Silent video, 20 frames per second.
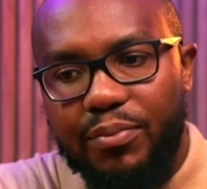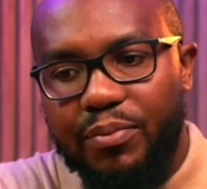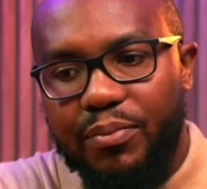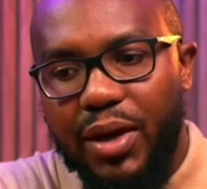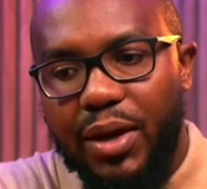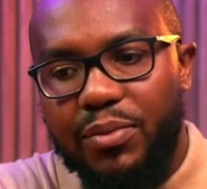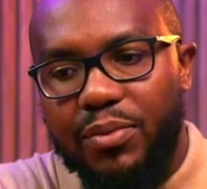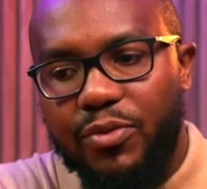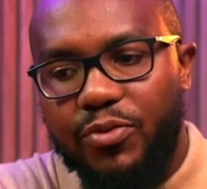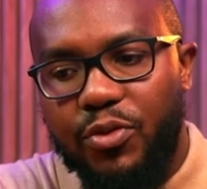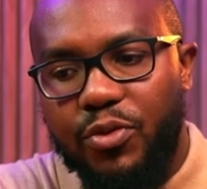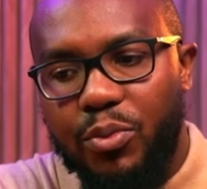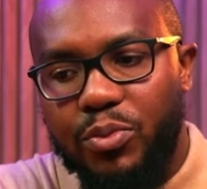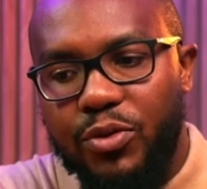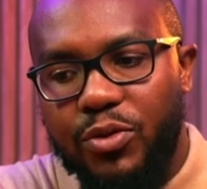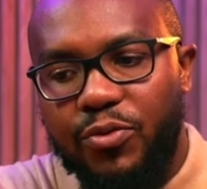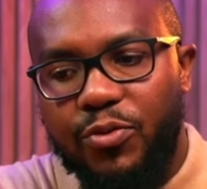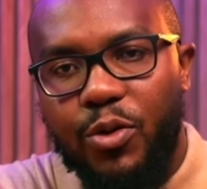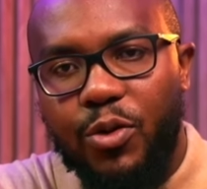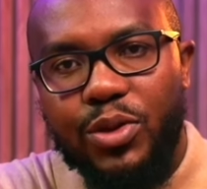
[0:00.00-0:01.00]
maybe
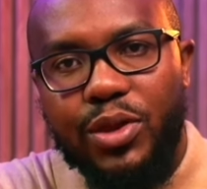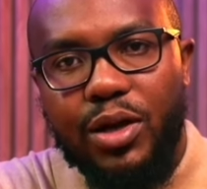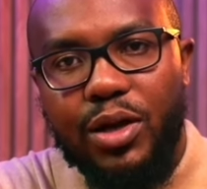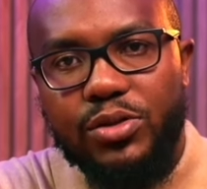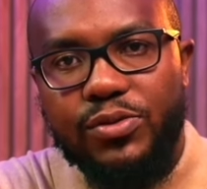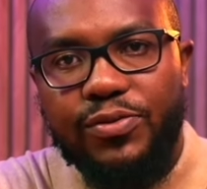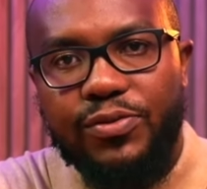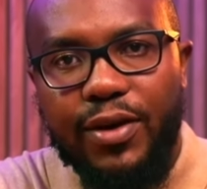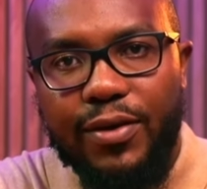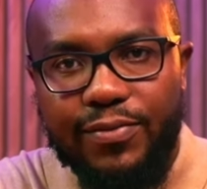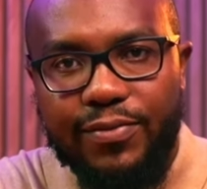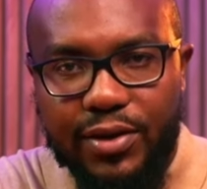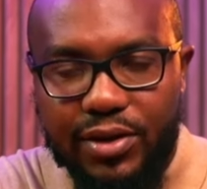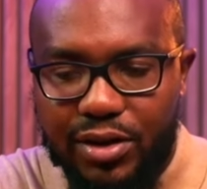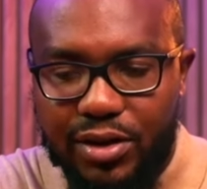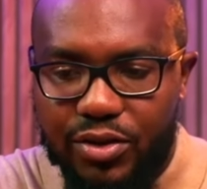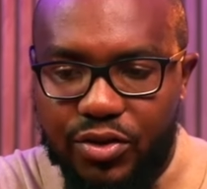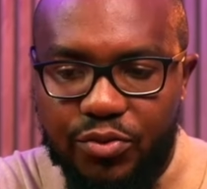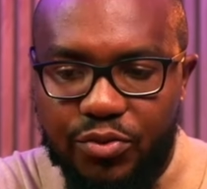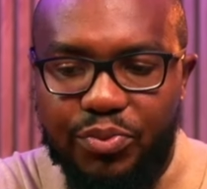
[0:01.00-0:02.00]
from the
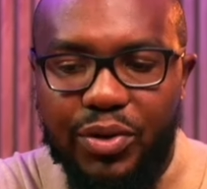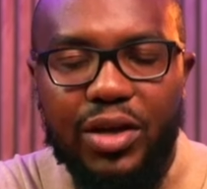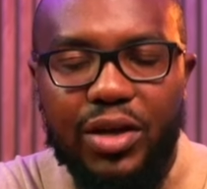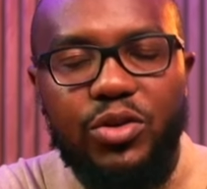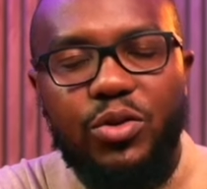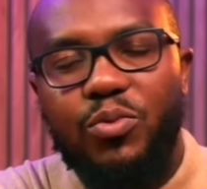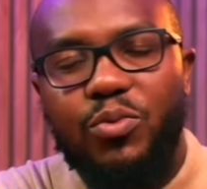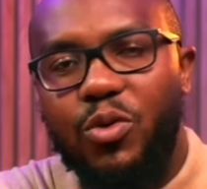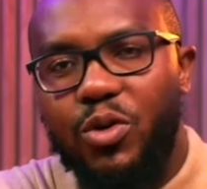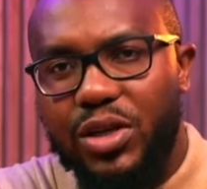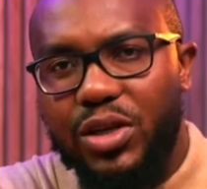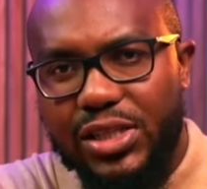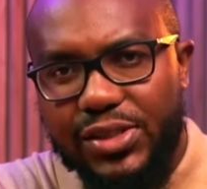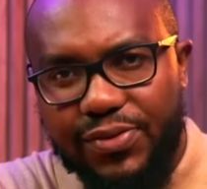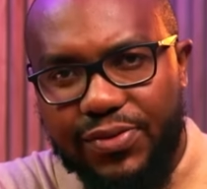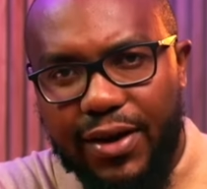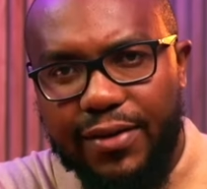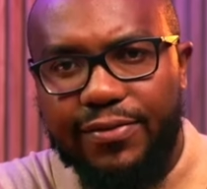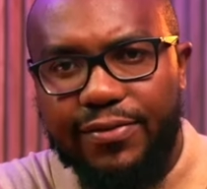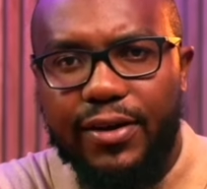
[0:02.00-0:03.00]
4,500, you paid your
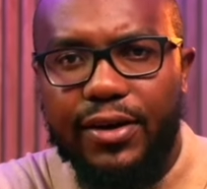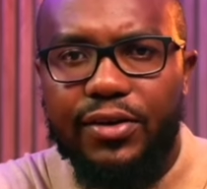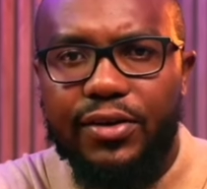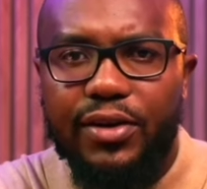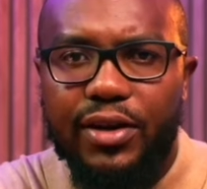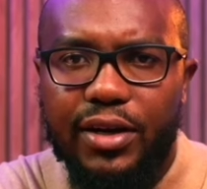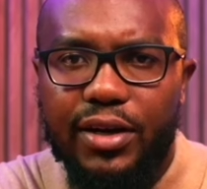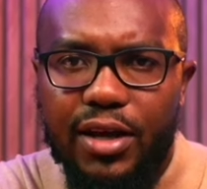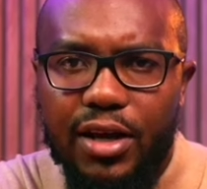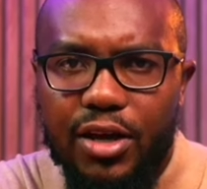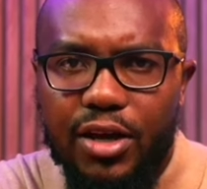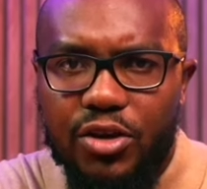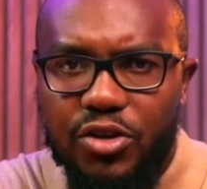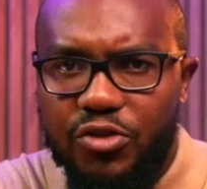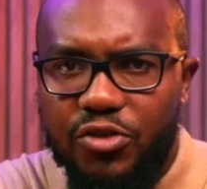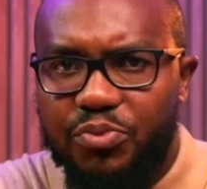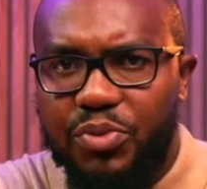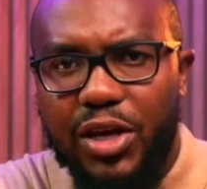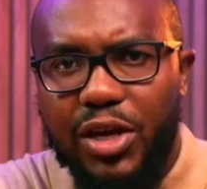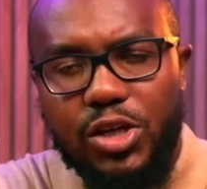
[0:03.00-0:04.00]
mortgage 500,
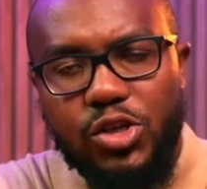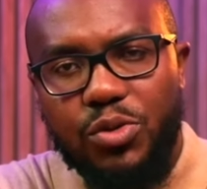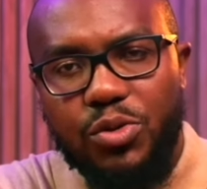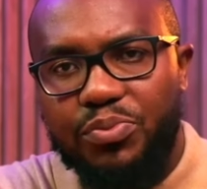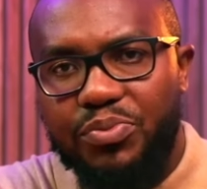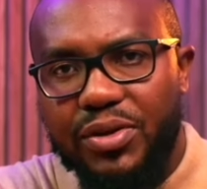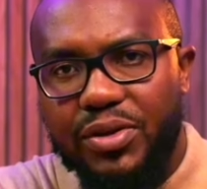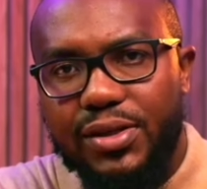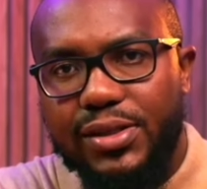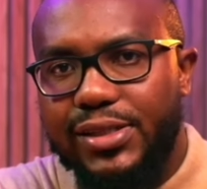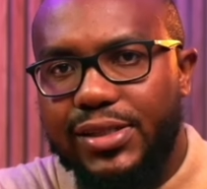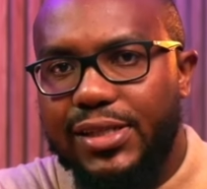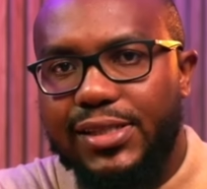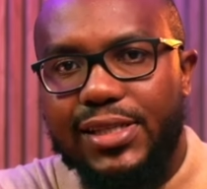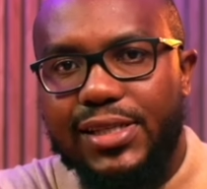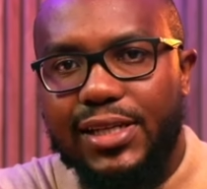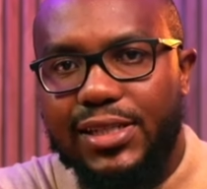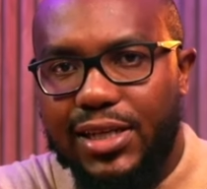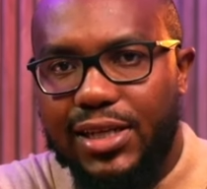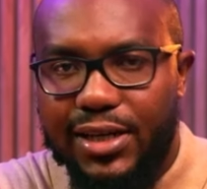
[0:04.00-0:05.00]
you paid your bills,
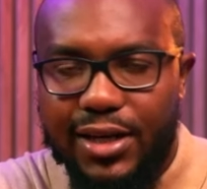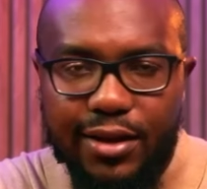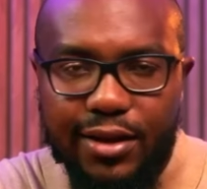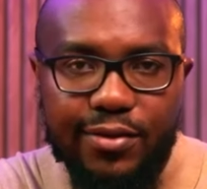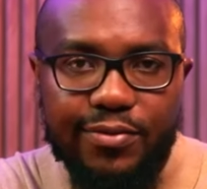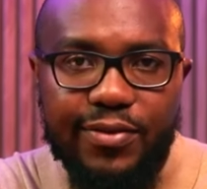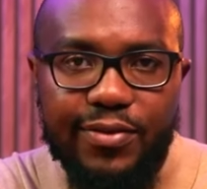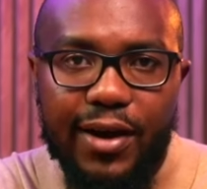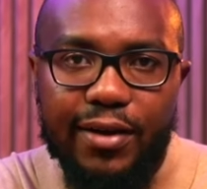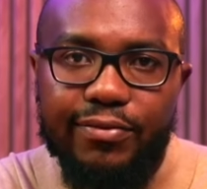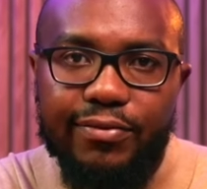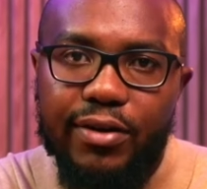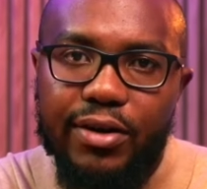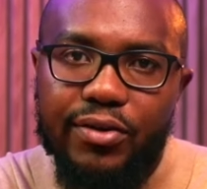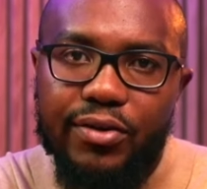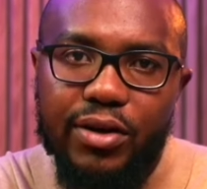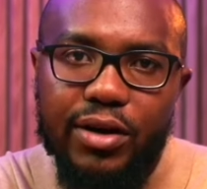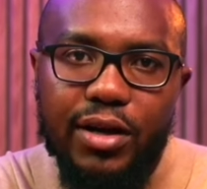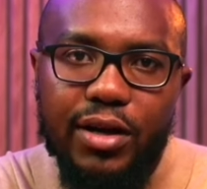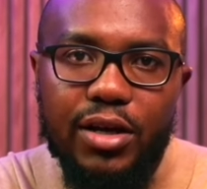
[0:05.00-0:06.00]
etc., another
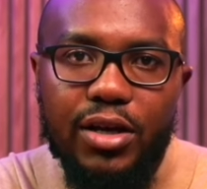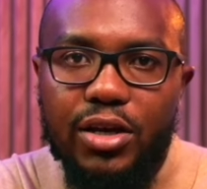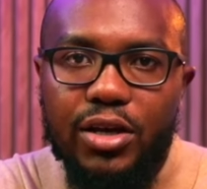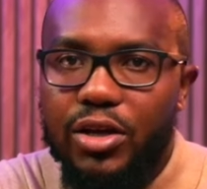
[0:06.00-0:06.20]
500,